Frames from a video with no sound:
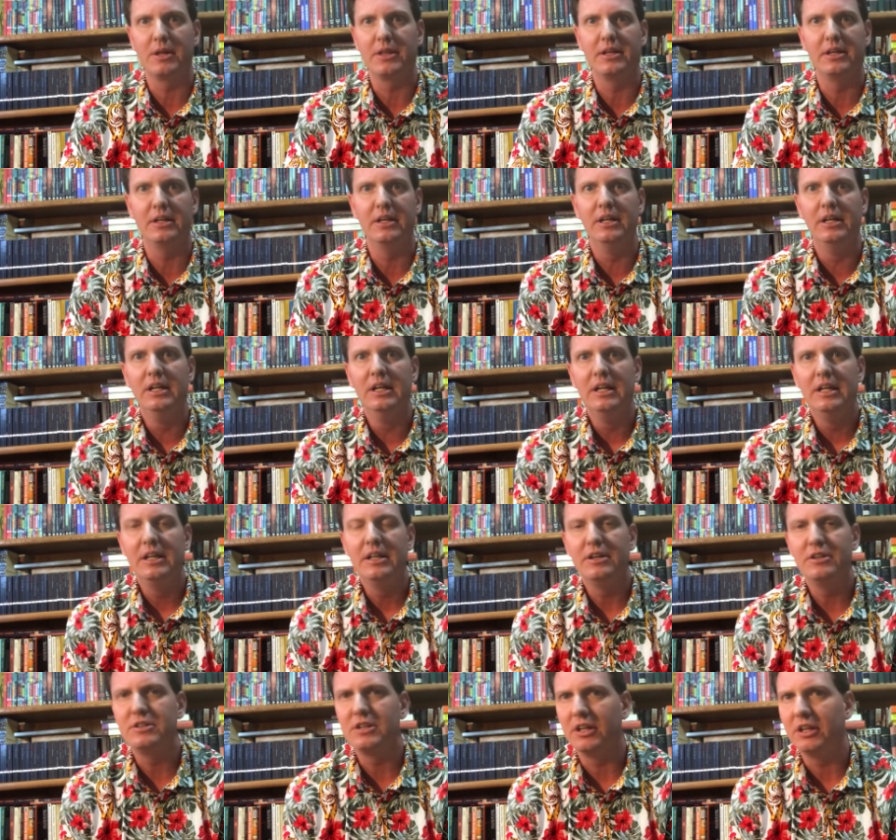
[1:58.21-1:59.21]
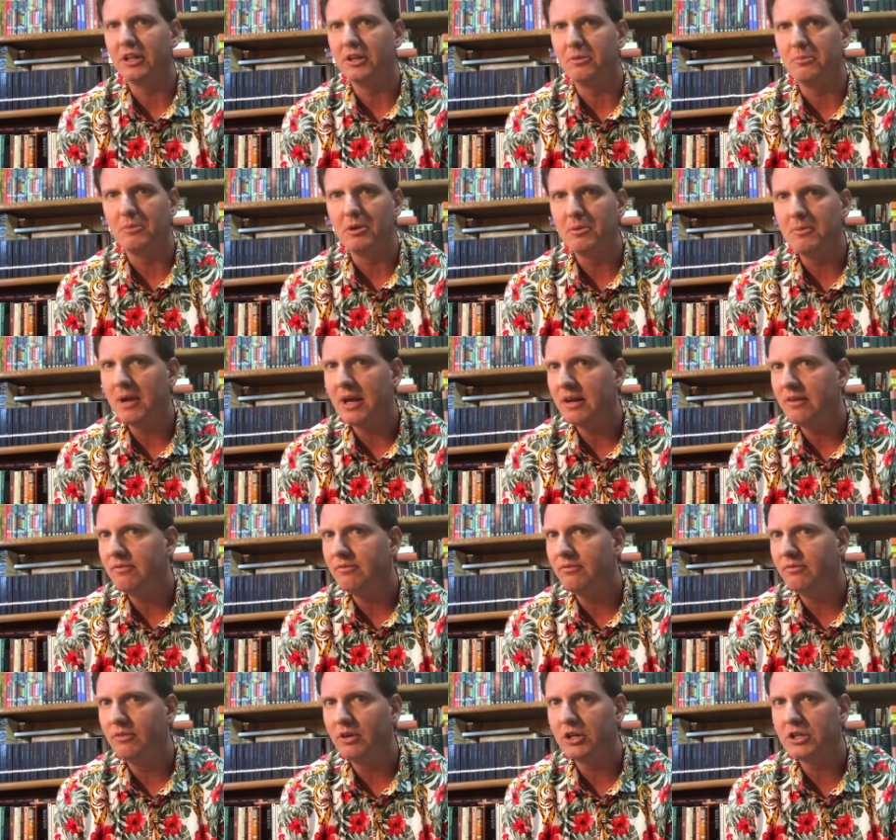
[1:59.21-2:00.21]
The, there's a Little Mermaid
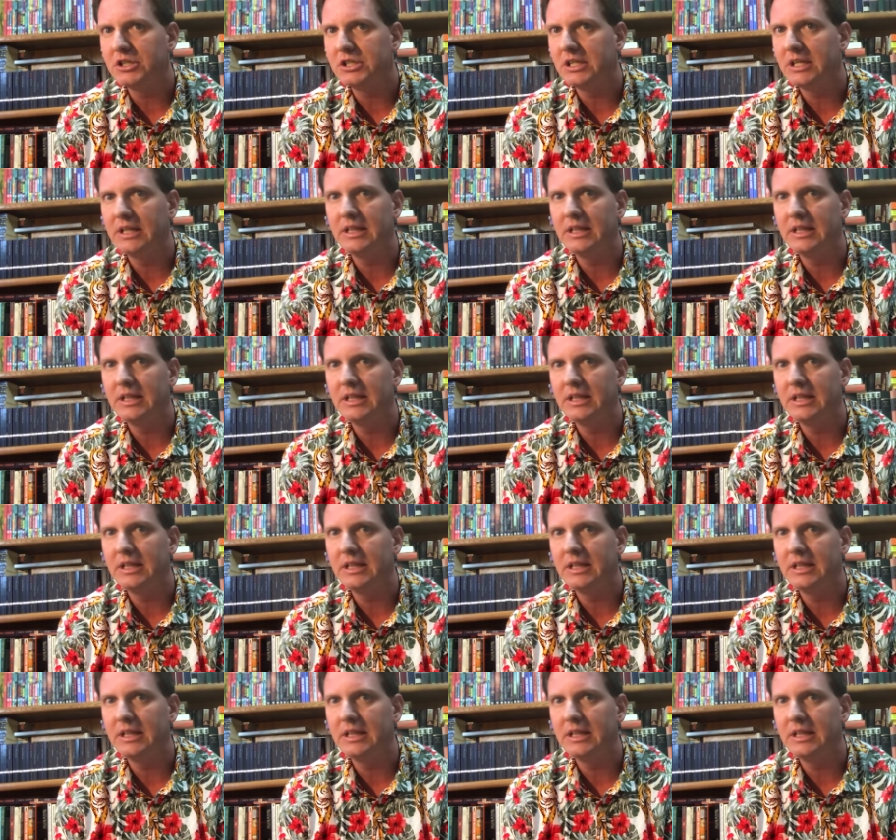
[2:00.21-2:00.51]
version